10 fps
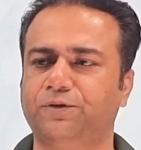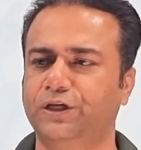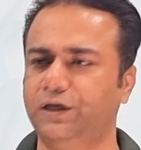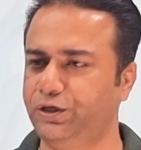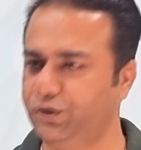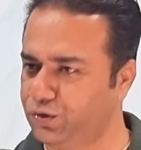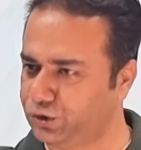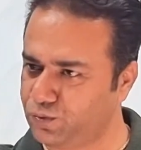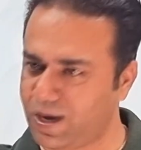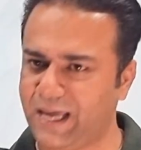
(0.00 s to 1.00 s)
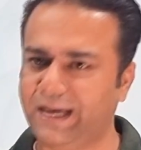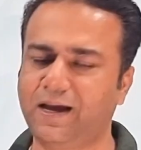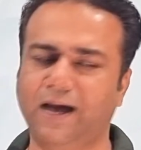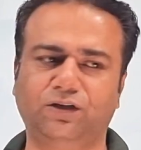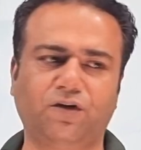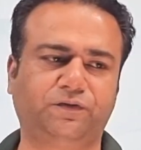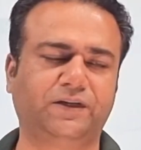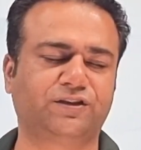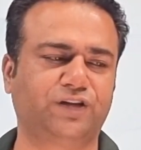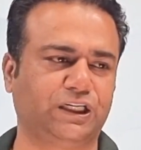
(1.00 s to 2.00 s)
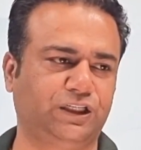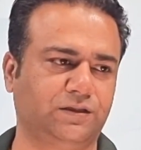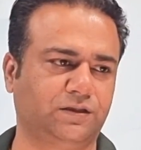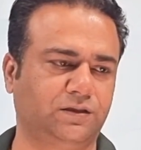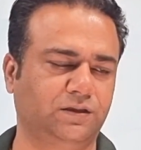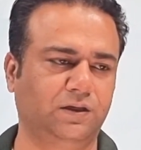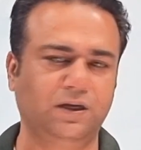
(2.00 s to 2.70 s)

pushing you to any kind of distractions,